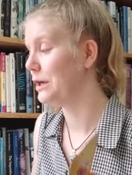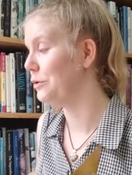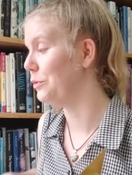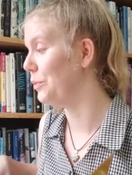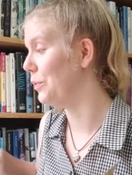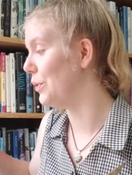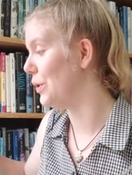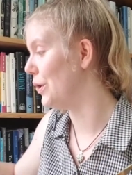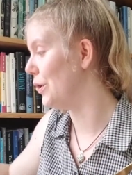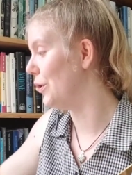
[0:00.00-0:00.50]

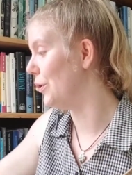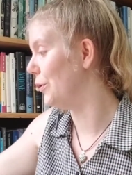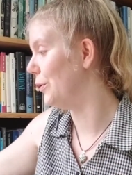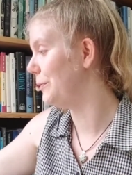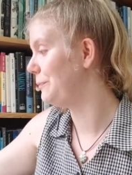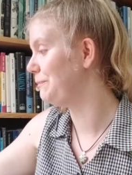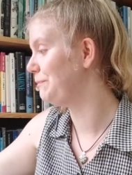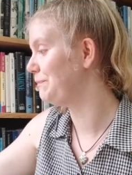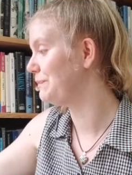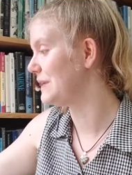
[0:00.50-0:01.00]

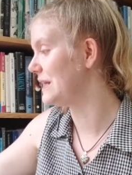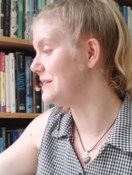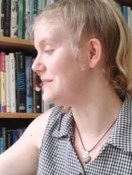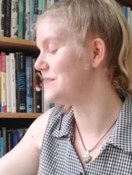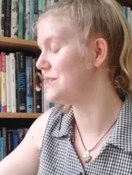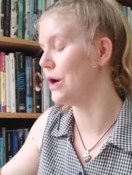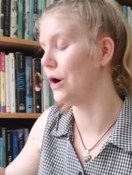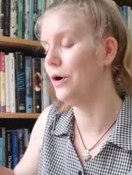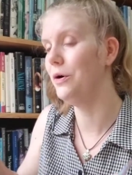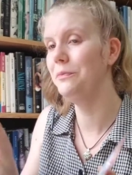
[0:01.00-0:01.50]
Whoa. And
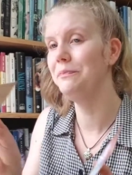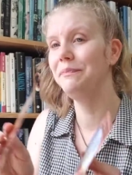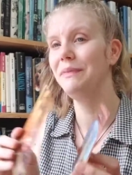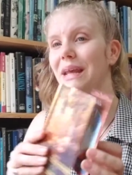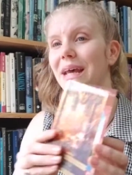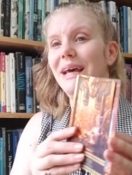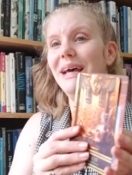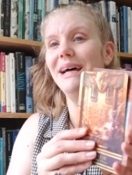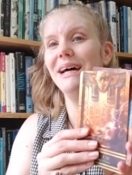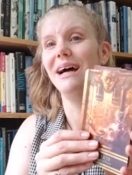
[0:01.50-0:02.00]
so
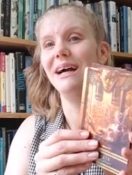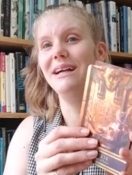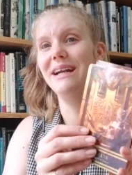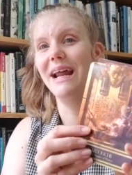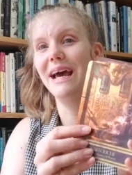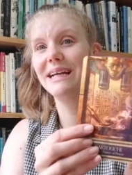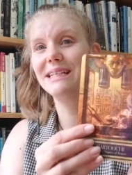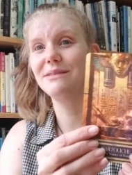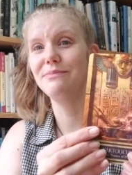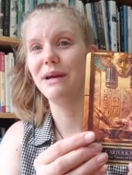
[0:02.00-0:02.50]
our
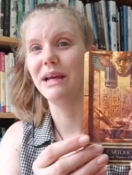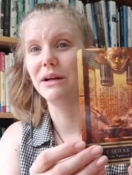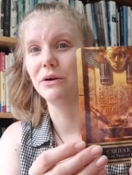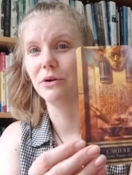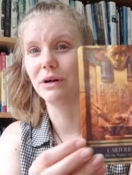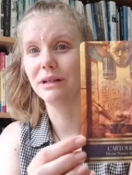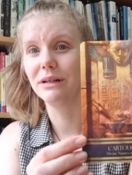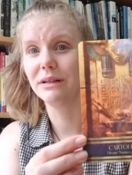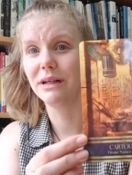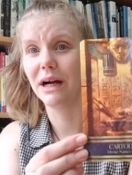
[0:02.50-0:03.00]
next main
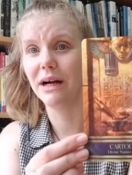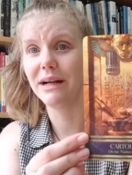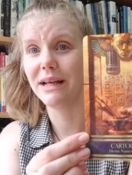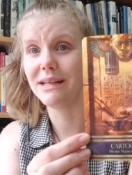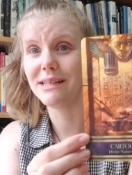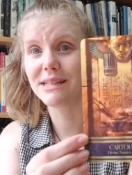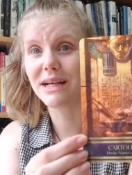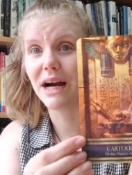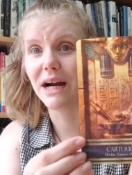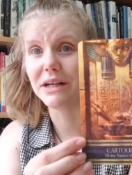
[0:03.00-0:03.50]
oracle card
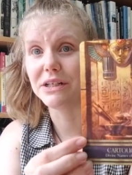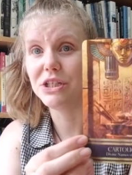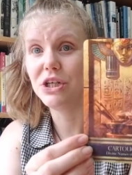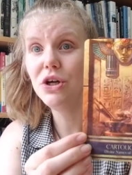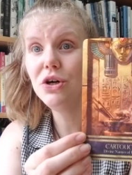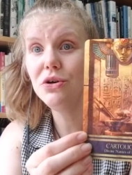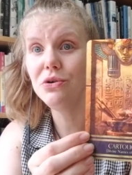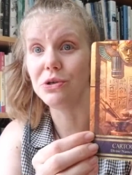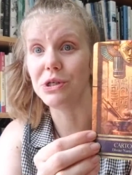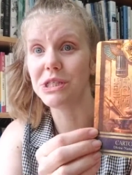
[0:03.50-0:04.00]
is
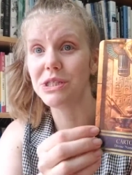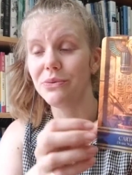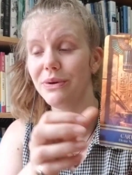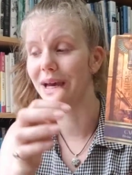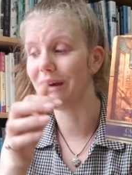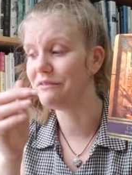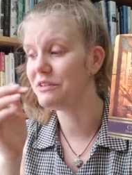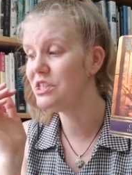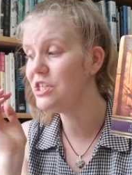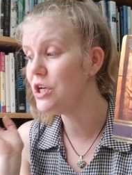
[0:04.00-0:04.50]
Cartouche. So we
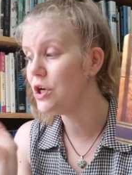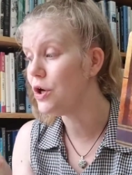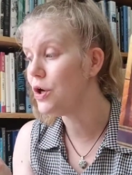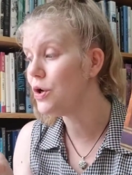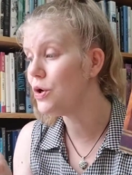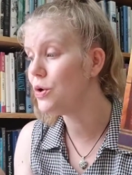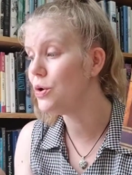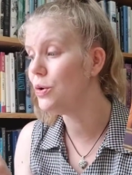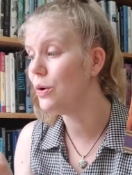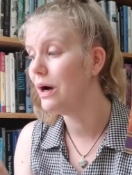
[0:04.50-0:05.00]
have
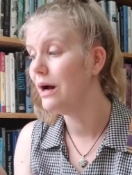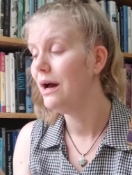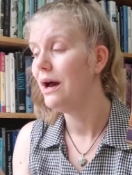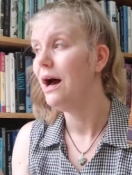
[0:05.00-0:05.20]
two